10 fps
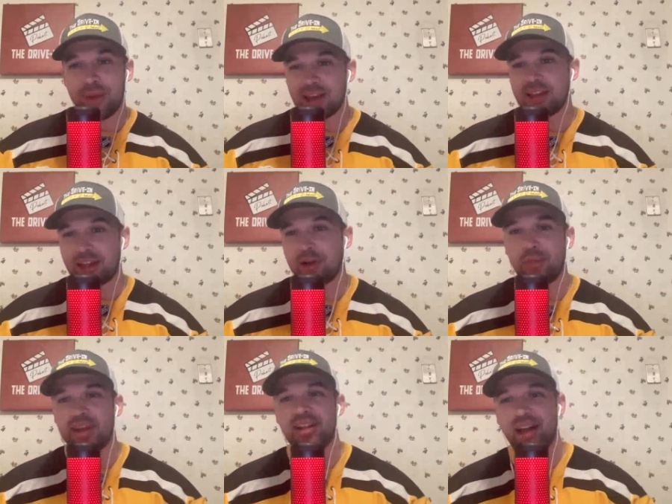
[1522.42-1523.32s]
may still
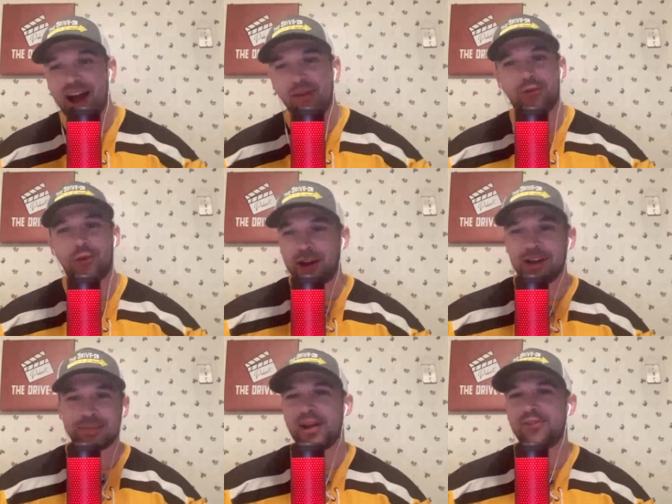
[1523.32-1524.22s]
be alive.
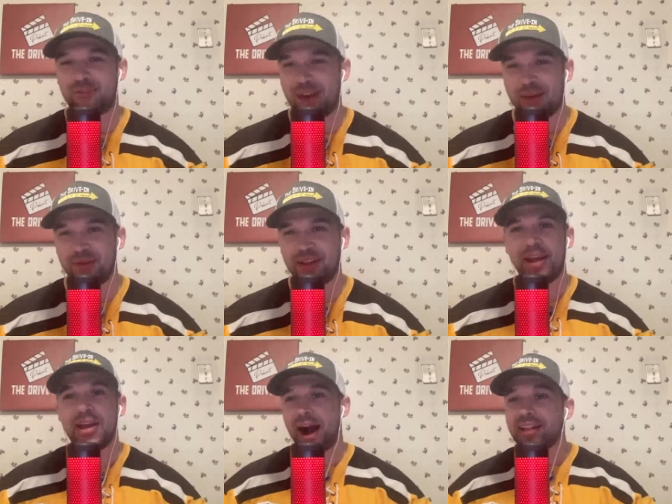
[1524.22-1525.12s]
Where's my family?
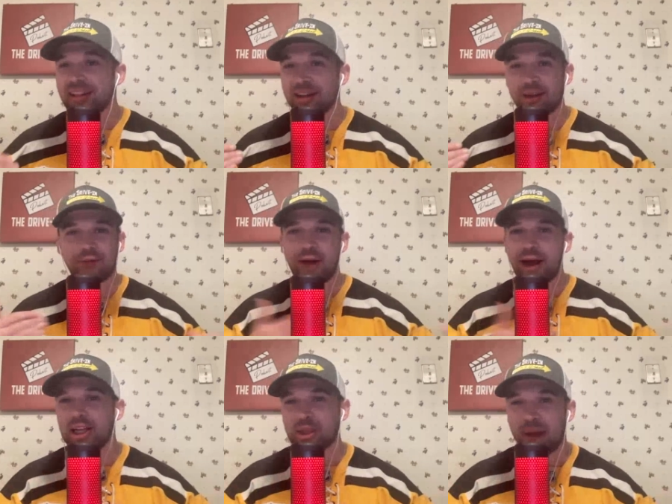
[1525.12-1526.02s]
I thought the
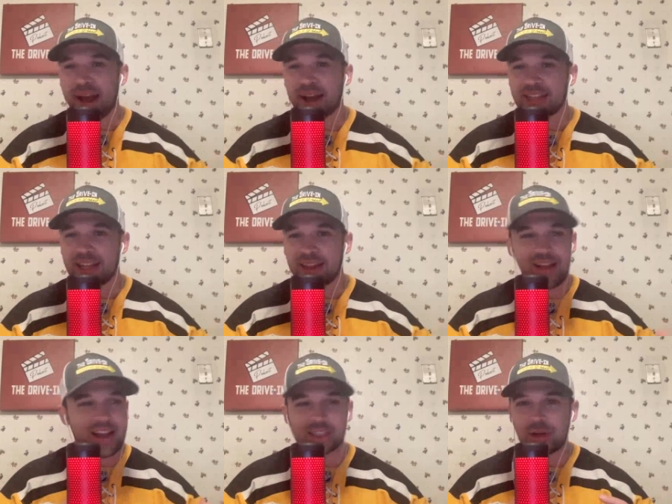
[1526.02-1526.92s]
flashbacks in the
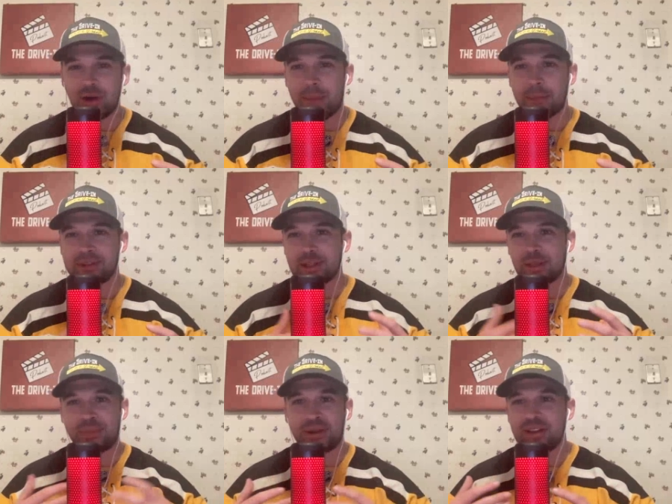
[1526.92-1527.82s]
last two episodes
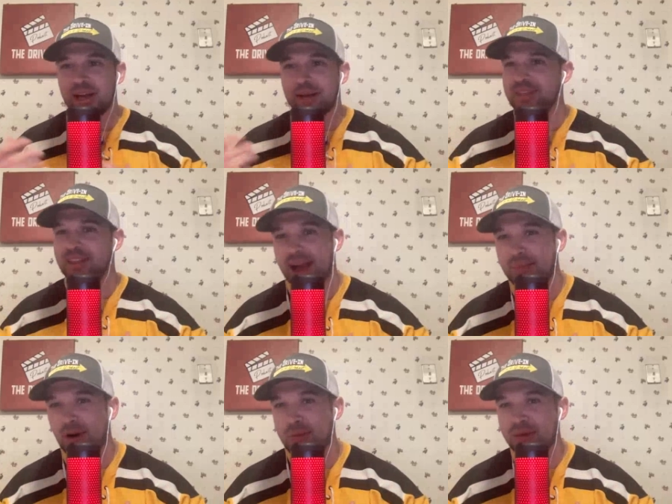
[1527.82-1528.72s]
building up to that
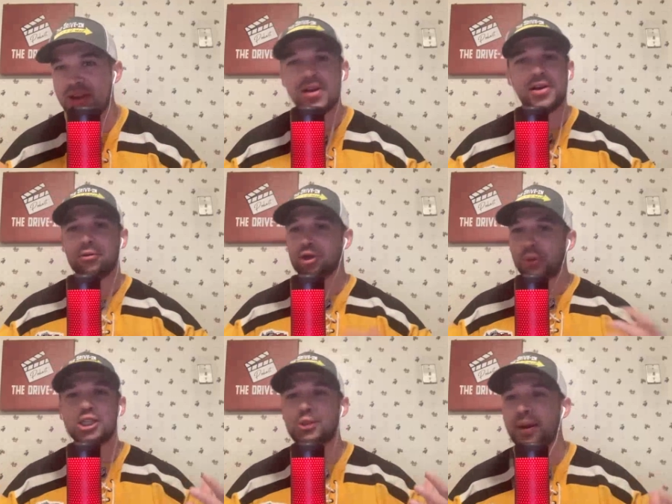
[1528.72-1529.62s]
moment was
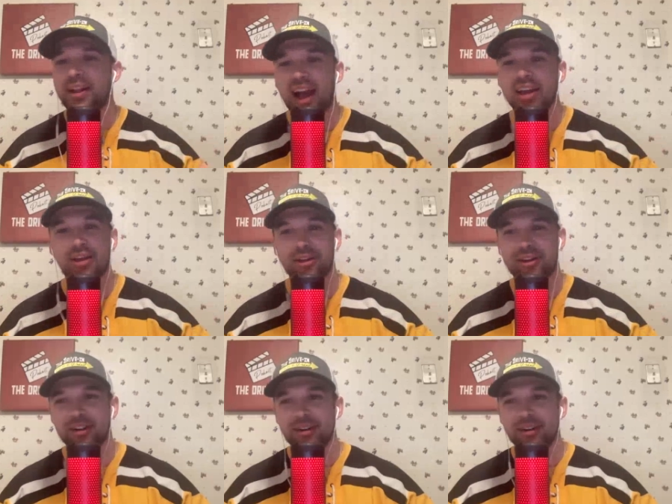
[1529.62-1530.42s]
pretty spectacular.